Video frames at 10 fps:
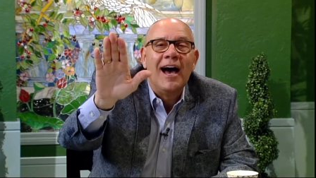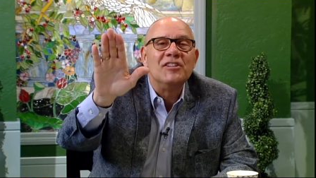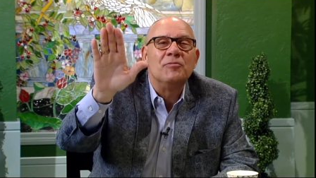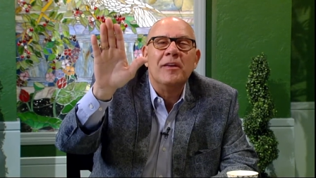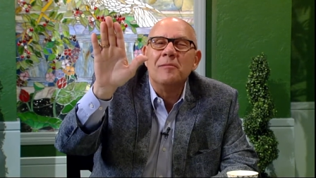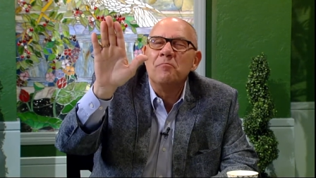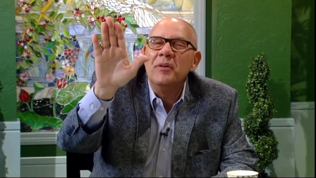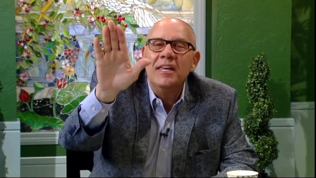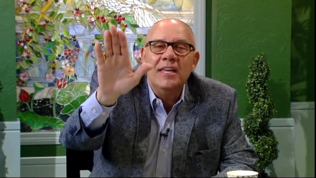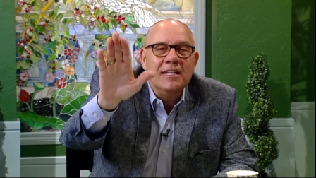I speak
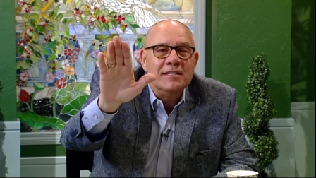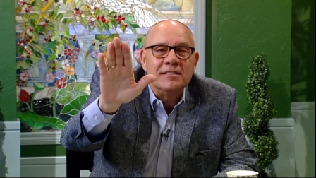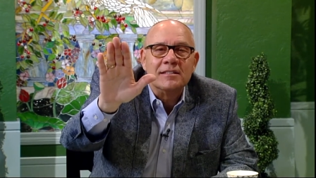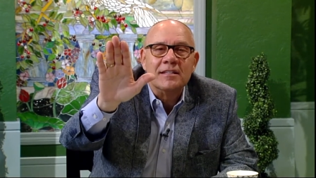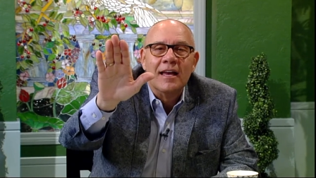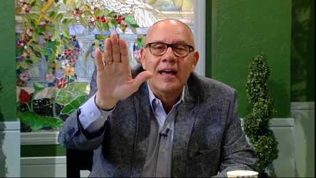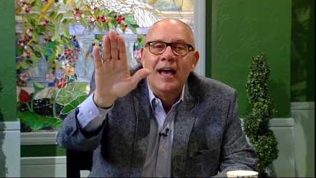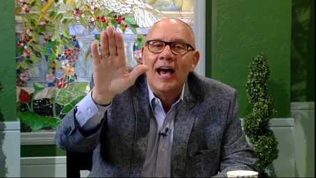peace, yes.